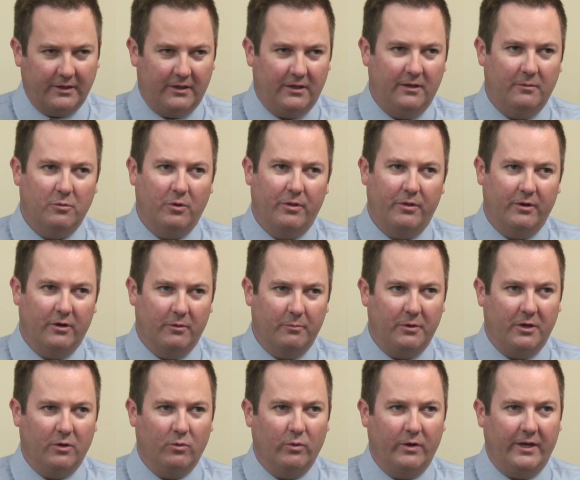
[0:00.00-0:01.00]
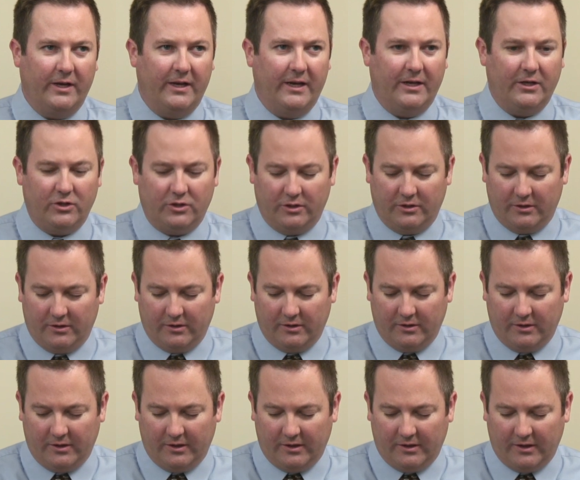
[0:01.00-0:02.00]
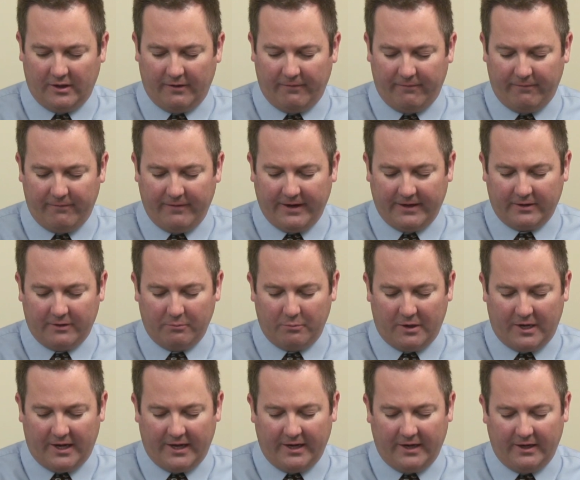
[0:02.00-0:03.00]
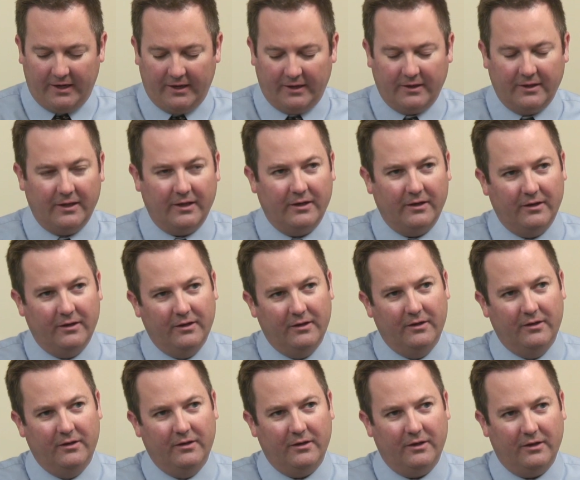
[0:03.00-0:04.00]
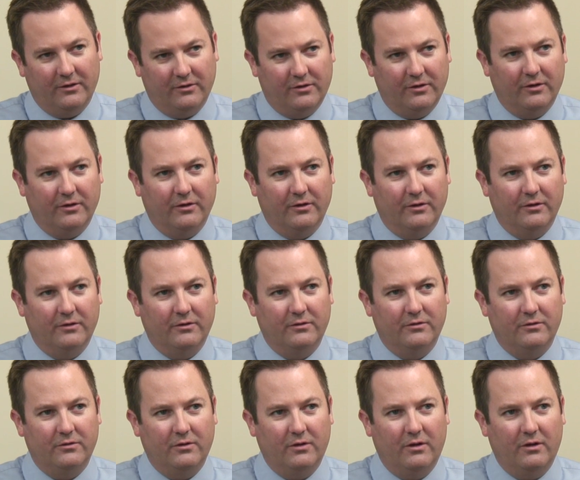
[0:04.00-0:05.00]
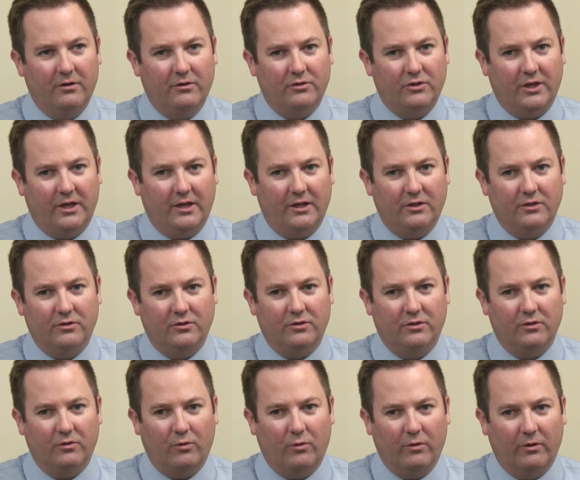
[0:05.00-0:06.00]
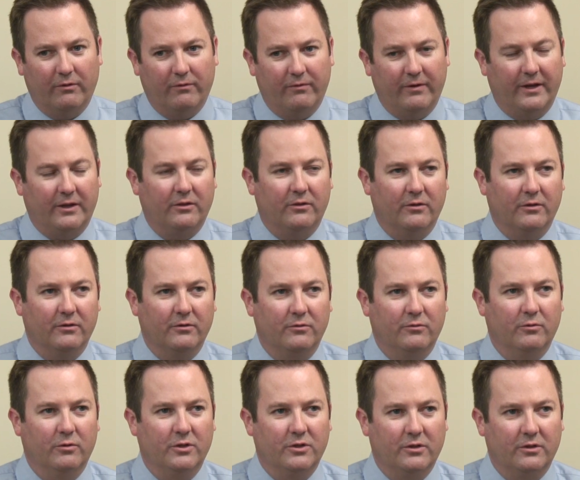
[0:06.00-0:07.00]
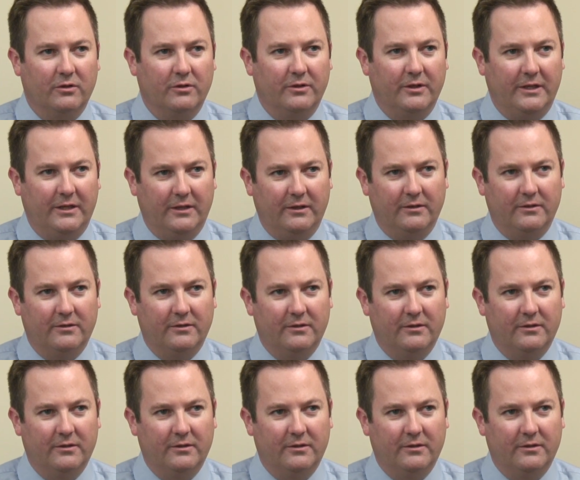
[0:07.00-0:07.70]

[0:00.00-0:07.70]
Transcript: like chemotherapy and radiation uh, affect the body and then in turn change or affect their nutritional needs?